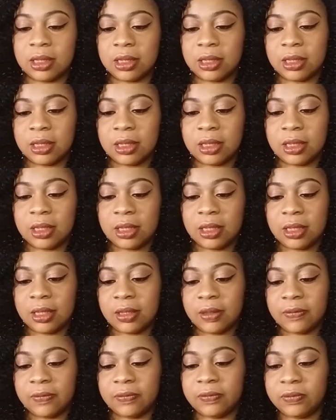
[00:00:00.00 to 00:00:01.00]

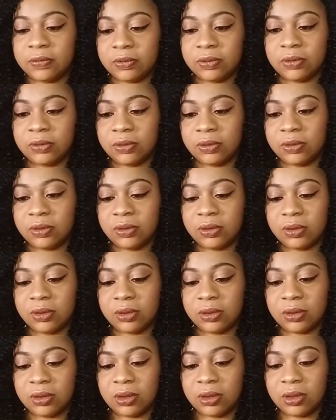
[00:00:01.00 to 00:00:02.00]

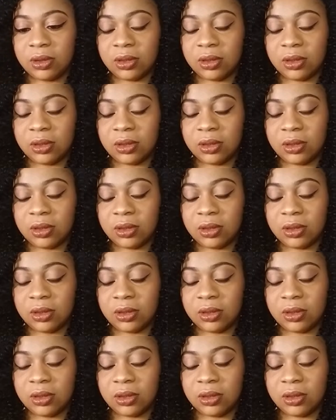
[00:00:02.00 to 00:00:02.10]
Nobody speaks.